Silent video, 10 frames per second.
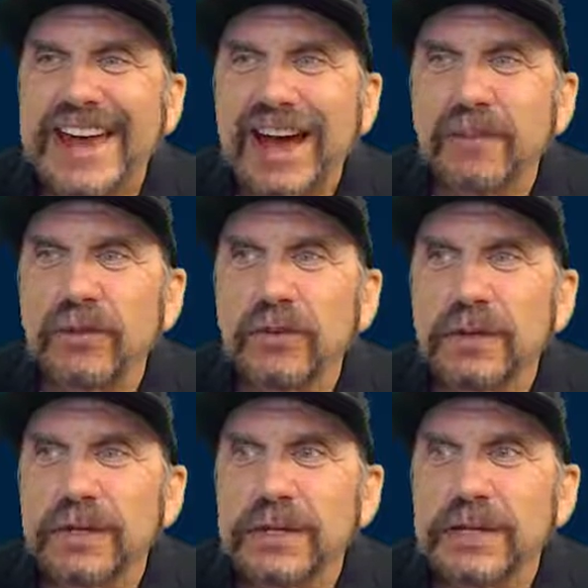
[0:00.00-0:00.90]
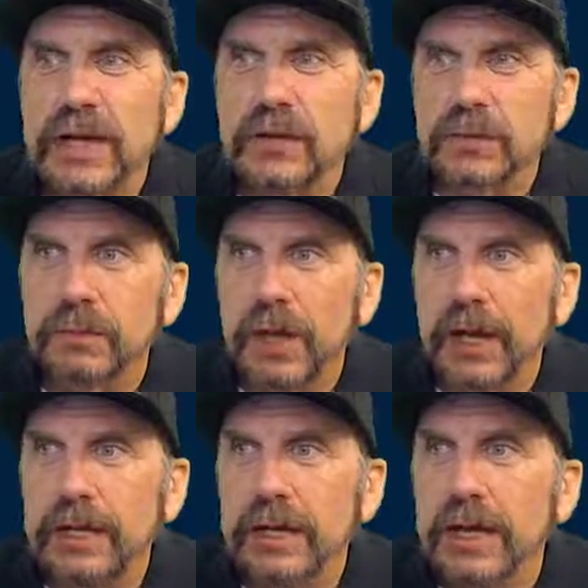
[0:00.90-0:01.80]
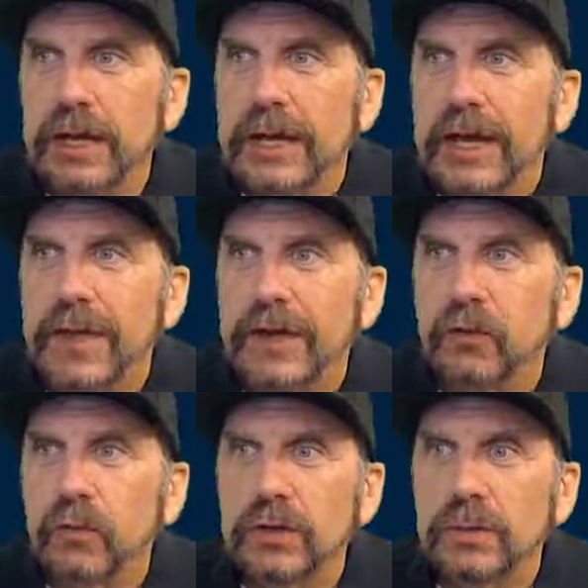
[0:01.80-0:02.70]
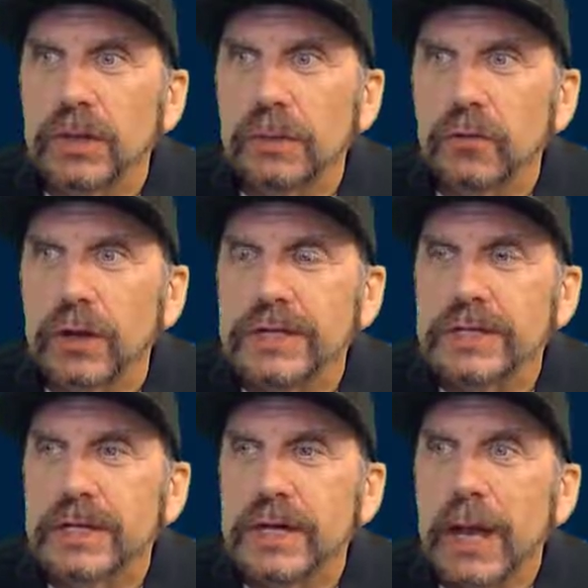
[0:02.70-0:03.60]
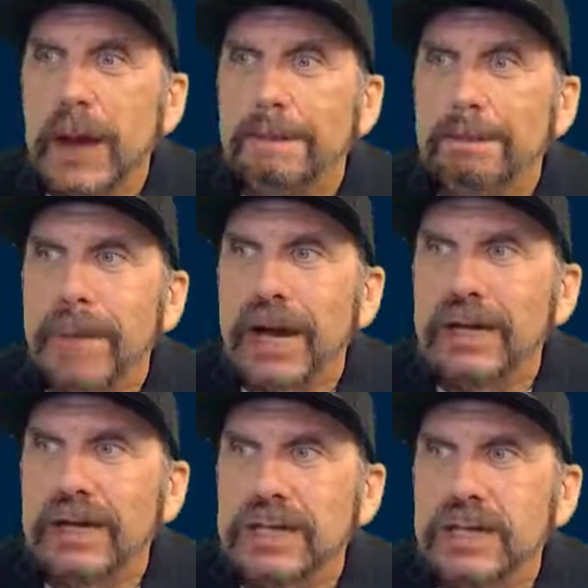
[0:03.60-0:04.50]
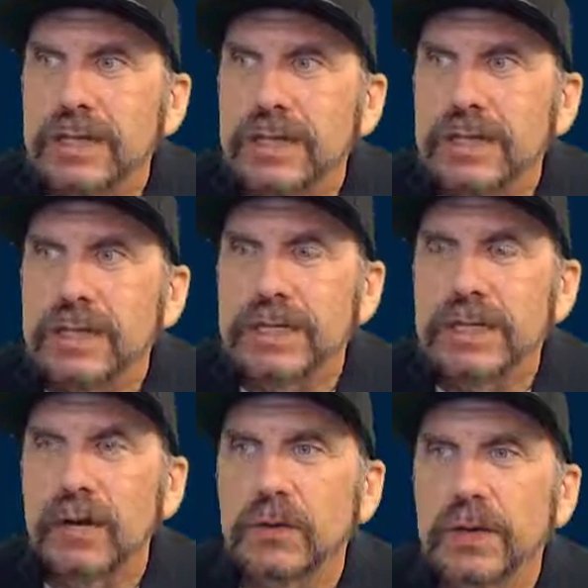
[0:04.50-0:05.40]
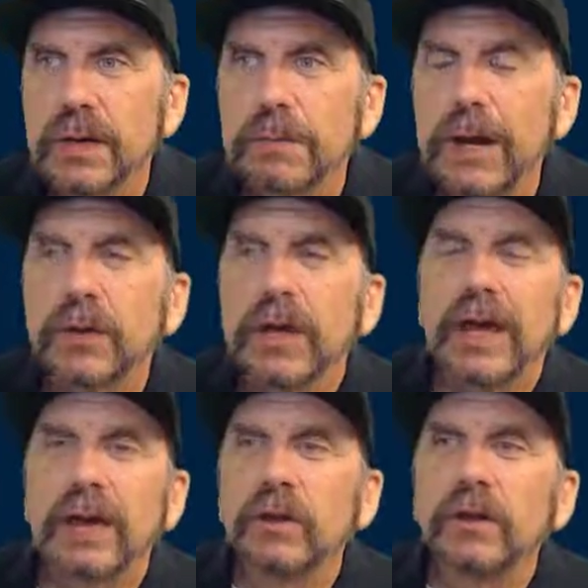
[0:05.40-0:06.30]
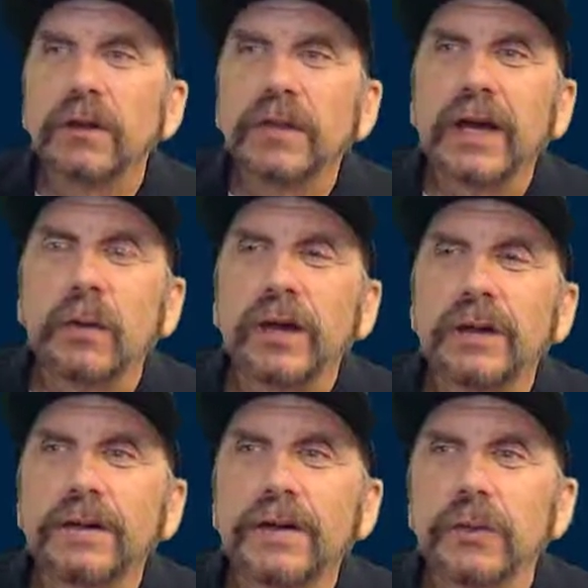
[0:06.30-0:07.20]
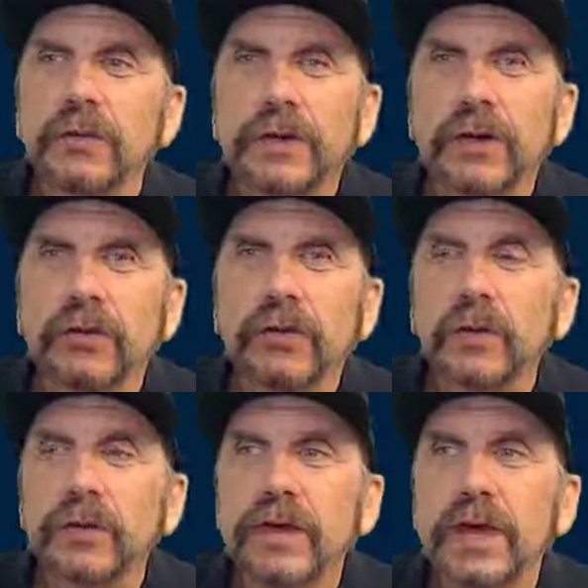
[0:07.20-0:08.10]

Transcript: after the discount's applied, and that's going to be the price minus the discount amount. And one little thing I wanted to demonstrate here too is